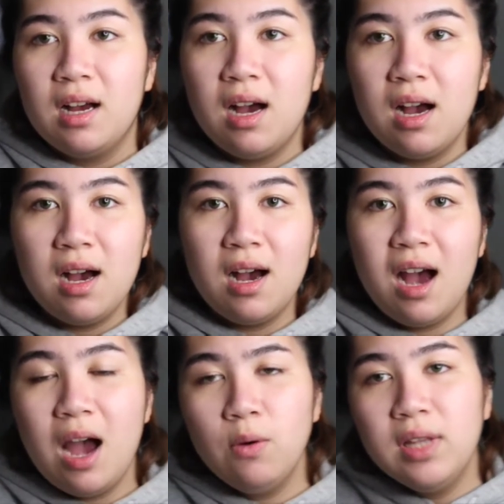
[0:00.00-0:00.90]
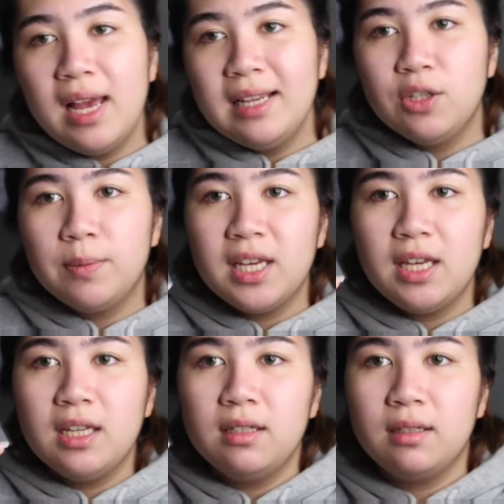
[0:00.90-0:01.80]
I would like to
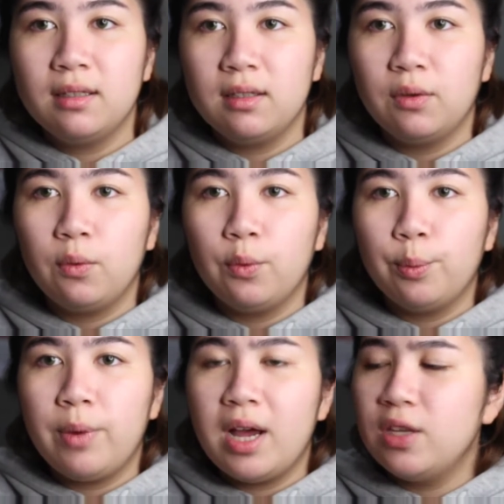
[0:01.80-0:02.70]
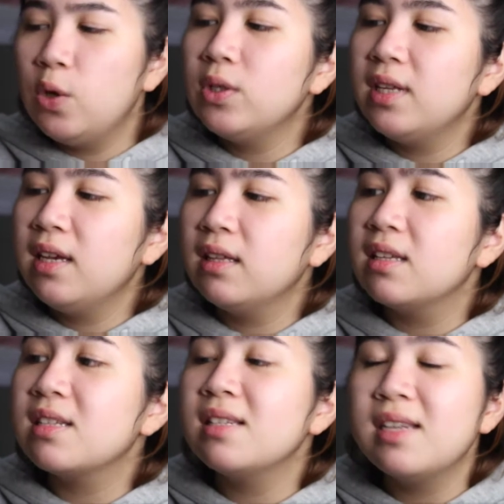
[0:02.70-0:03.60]
begin by using
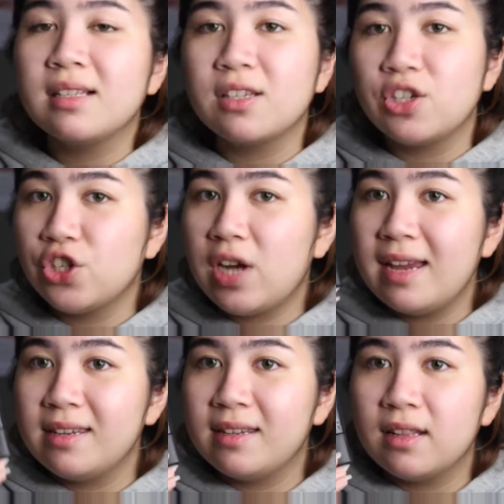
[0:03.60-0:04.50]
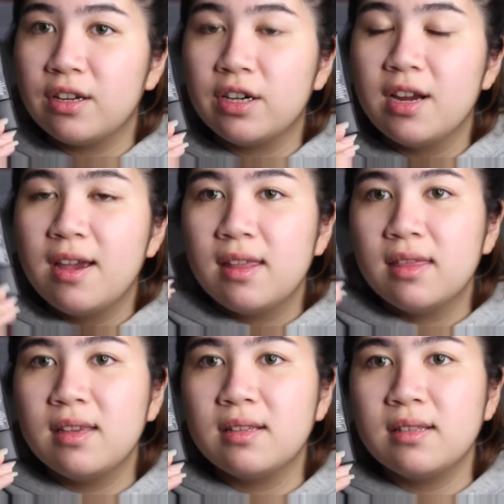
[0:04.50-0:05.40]
this NYX Shine Killer.
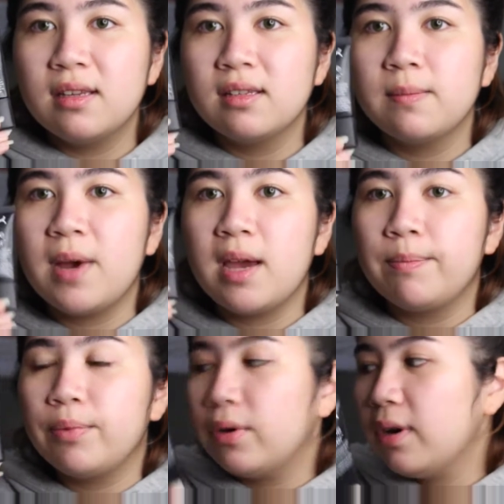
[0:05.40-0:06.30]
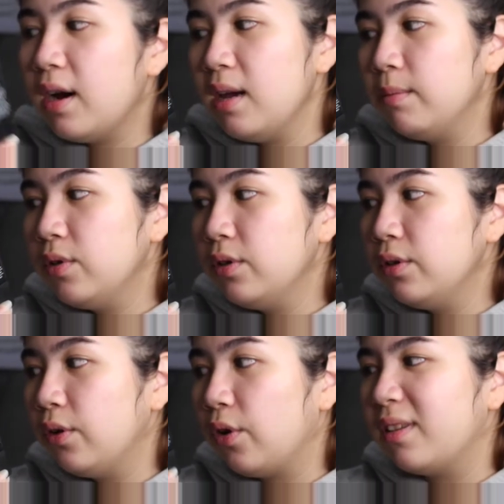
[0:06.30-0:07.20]
This is my
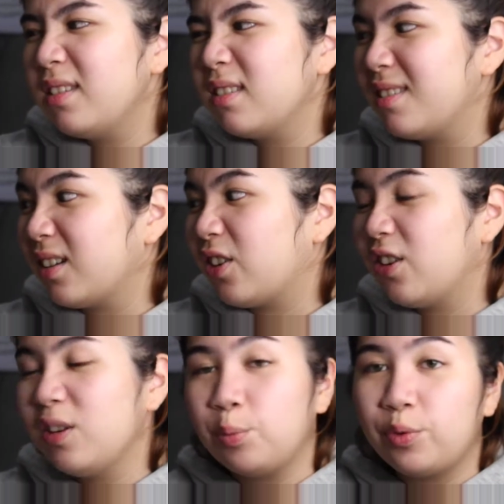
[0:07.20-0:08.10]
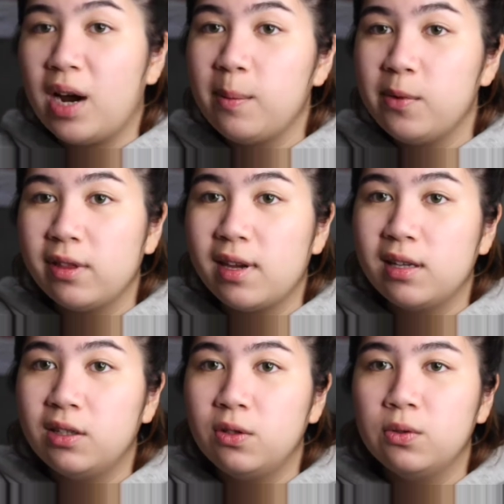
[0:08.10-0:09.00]
primer, or this is the current primer that
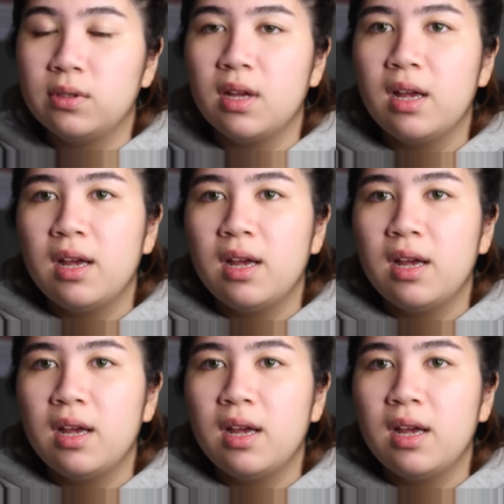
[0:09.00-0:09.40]
I use.